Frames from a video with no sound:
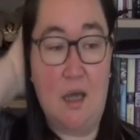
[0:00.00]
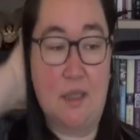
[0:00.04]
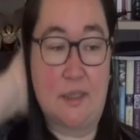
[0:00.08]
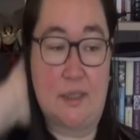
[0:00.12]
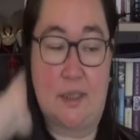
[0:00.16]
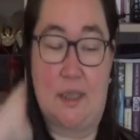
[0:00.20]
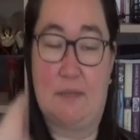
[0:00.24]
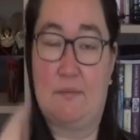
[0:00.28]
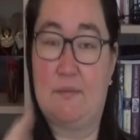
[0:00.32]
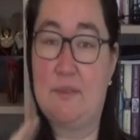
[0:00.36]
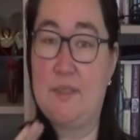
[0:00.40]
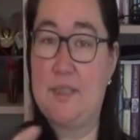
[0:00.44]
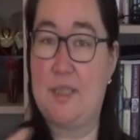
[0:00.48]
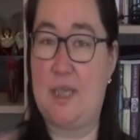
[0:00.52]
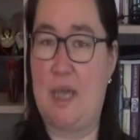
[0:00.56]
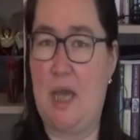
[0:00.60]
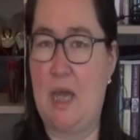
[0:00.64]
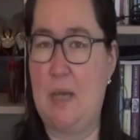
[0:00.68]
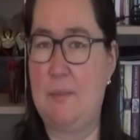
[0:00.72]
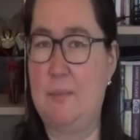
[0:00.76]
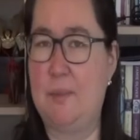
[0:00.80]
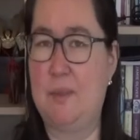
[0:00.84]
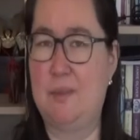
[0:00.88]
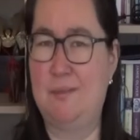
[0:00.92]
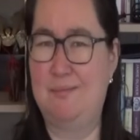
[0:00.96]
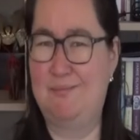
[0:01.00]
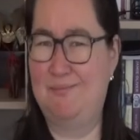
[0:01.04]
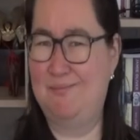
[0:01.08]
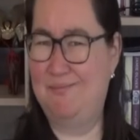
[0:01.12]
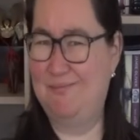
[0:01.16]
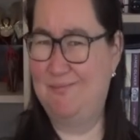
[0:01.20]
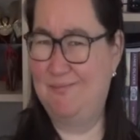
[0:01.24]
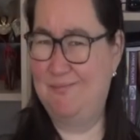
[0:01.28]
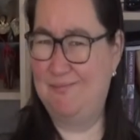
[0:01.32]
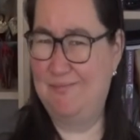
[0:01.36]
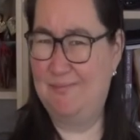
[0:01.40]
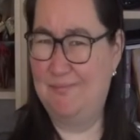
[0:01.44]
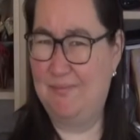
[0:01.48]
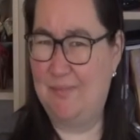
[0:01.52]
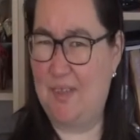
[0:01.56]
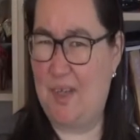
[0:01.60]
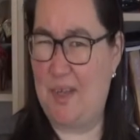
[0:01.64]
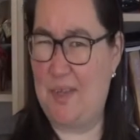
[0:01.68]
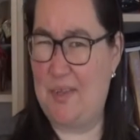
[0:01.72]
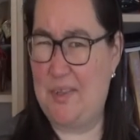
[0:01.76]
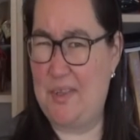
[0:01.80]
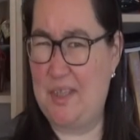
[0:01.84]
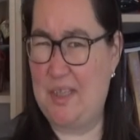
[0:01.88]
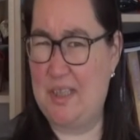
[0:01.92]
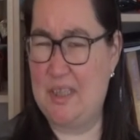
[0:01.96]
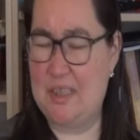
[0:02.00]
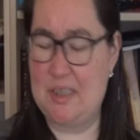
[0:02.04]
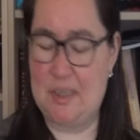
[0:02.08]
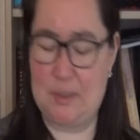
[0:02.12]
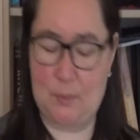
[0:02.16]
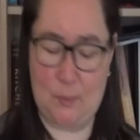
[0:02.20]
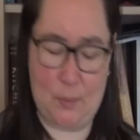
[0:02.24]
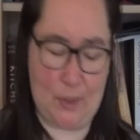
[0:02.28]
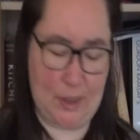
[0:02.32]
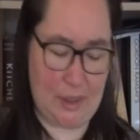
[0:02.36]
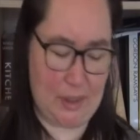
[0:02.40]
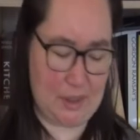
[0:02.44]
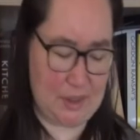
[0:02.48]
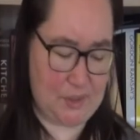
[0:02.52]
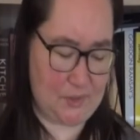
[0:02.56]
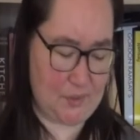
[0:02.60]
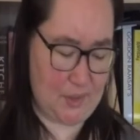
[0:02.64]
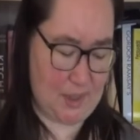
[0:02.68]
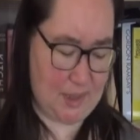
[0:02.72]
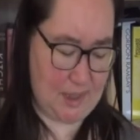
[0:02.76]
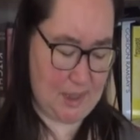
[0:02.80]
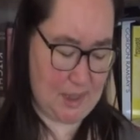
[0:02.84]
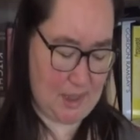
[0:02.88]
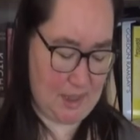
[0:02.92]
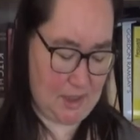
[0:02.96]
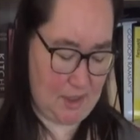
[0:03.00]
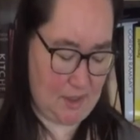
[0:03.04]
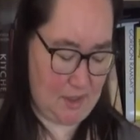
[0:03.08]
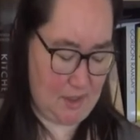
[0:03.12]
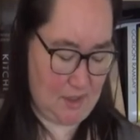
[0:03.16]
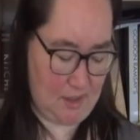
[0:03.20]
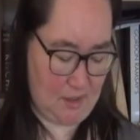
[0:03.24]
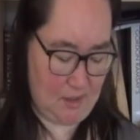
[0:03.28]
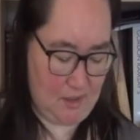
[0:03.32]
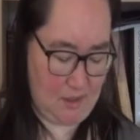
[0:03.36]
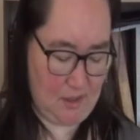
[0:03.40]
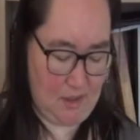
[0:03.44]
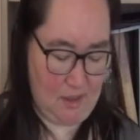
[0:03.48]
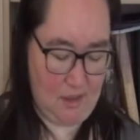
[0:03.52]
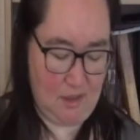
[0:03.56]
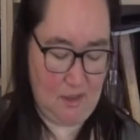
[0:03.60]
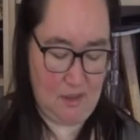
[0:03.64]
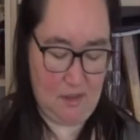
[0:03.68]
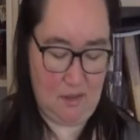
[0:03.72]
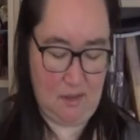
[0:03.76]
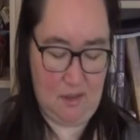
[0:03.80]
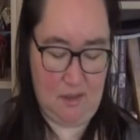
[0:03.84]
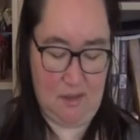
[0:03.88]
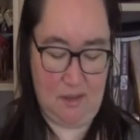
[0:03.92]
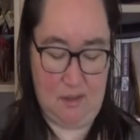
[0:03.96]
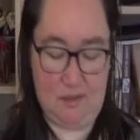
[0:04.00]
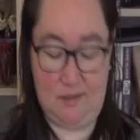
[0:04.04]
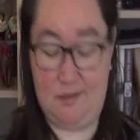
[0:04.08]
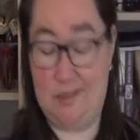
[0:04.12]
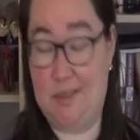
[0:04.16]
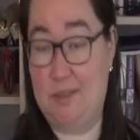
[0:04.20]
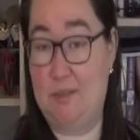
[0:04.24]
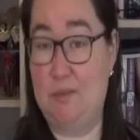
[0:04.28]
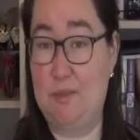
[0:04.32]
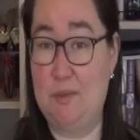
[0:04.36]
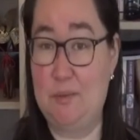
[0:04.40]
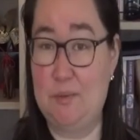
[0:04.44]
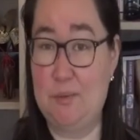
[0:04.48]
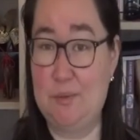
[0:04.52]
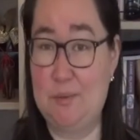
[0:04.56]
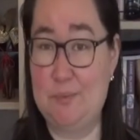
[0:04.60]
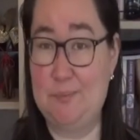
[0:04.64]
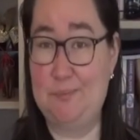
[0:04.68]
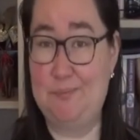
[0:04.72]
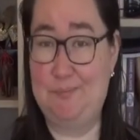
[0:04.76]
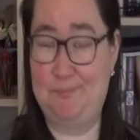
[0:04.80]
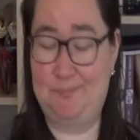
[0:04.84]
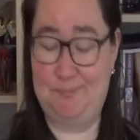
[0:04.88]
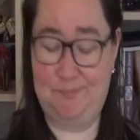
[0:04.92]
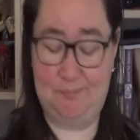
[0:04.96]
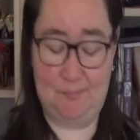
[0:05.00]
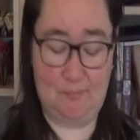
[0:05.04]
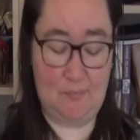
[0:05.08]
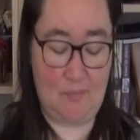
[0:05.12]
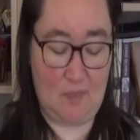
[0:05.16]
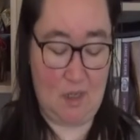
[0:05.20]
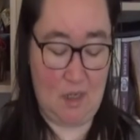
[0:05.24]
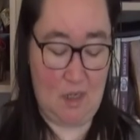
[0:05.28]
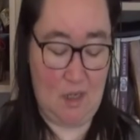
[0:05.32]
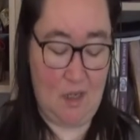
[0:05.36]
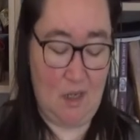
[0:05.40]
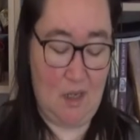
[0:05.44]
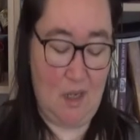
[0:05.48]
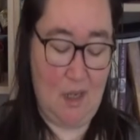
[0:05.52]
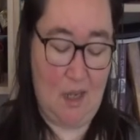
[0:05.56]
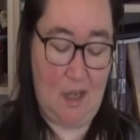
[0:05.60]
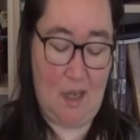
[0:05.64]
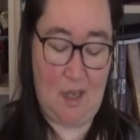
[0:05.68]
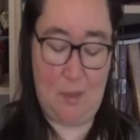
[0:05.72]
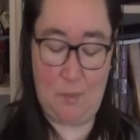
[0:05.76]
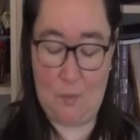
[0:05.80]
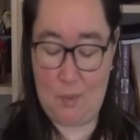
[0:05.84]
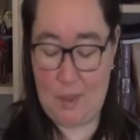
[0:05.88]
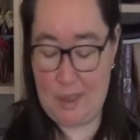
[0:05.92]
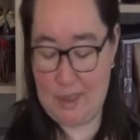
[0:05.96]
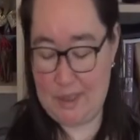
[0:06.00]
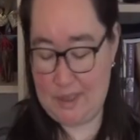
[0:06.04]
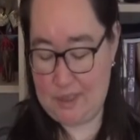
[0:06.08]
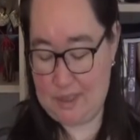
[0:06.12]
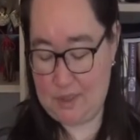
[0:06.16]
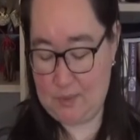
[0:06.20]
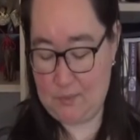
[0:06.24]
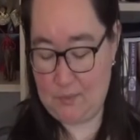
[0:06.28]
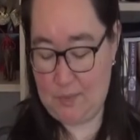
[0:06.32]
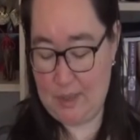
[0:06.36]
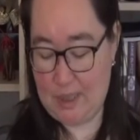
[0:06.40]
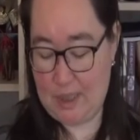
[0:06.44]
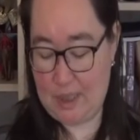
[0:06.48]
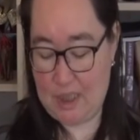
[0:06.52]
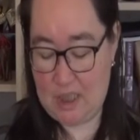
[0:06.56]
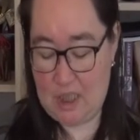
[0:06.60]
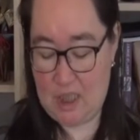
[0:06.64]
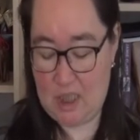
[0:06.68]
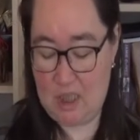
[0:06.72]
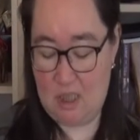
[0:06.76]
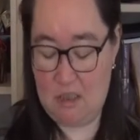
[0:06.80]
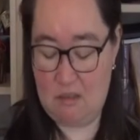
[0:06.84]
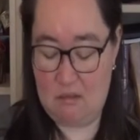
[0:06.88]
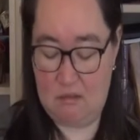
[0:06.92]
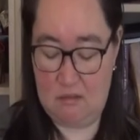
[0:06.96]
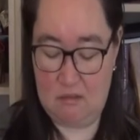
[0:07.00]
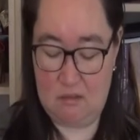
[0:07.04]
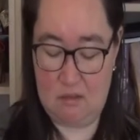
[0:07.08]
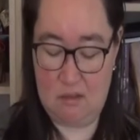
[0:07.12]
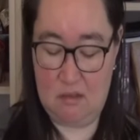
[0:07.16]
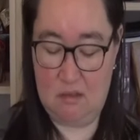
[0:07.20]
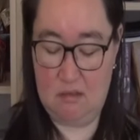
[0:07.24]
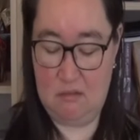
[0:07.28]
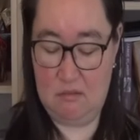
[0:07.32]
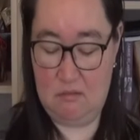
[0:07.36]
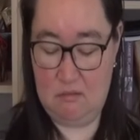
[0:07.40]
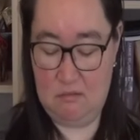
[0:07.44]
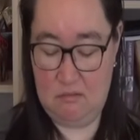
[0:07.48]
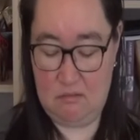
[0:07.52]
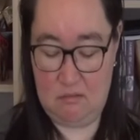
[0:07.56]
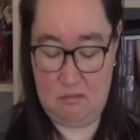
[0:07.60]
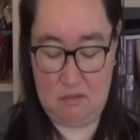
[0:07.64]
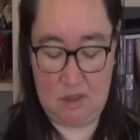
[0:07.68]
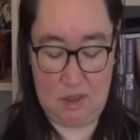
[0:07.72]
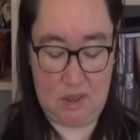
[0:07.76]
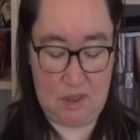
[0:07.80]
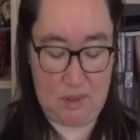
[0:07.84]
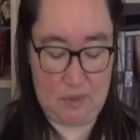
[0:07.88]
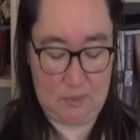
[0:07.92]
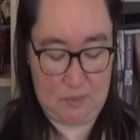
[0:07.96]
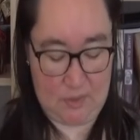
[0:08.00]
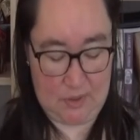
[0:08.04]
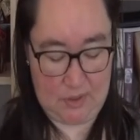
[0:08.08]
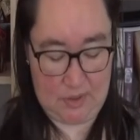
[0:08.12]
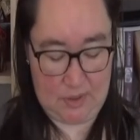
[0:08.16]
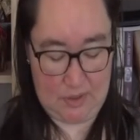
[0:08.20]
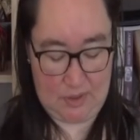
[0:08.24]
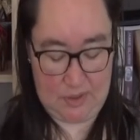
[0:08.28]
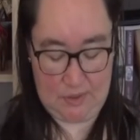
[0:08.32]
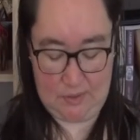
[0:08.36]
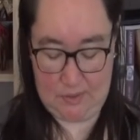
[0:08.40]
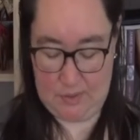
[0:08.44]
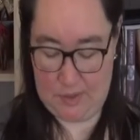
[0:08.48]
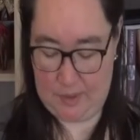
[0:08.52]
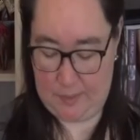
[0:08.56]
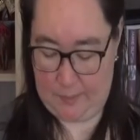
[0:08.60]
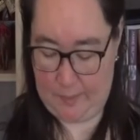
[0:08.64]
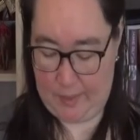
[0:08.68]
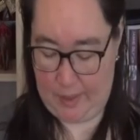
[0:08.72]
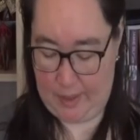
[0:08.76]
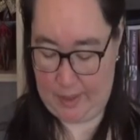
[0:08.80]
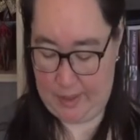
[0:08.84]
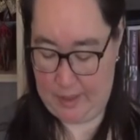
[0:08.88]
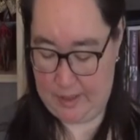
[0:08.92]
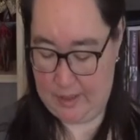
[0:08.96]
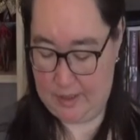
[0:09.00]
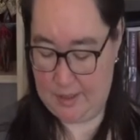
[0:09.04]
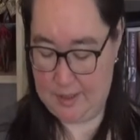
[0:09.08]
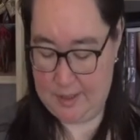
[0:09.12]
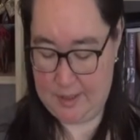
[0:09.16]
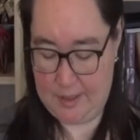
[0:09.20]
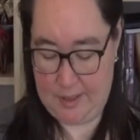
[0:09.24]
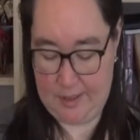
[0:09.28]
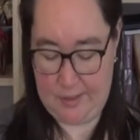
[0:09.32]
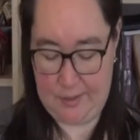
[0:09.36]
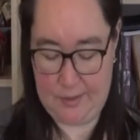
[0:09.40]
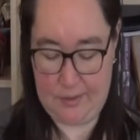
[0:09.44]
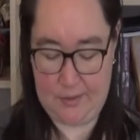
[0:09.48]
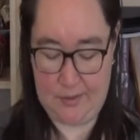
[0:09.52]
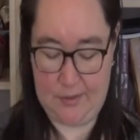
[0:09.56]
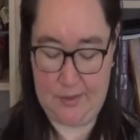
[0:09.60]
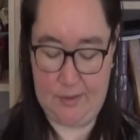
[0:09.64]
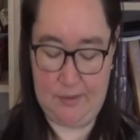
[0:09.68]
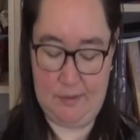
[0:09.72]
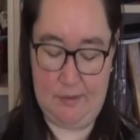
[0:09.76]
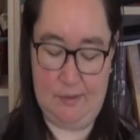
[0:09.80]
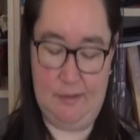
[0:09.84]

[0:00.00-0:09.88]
devil's cap, I think is the way to translate it, the jodhu. And while it's really cute, I do want to do something else. I thought